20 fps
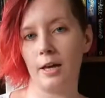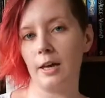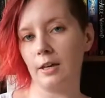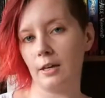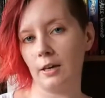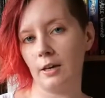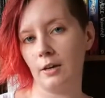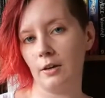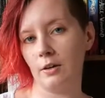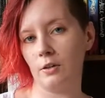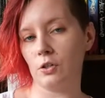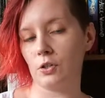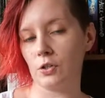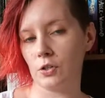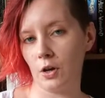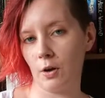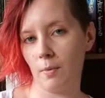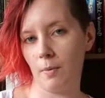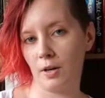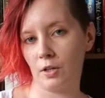Thank you
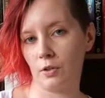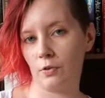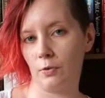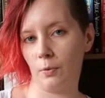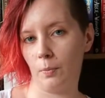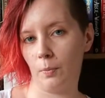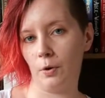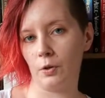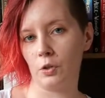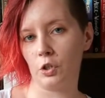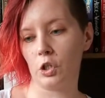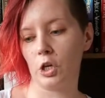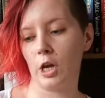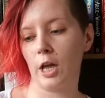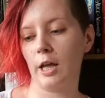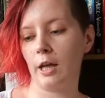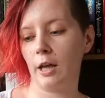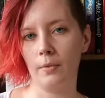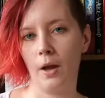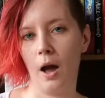so much for
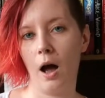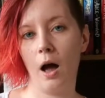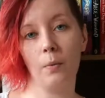watching.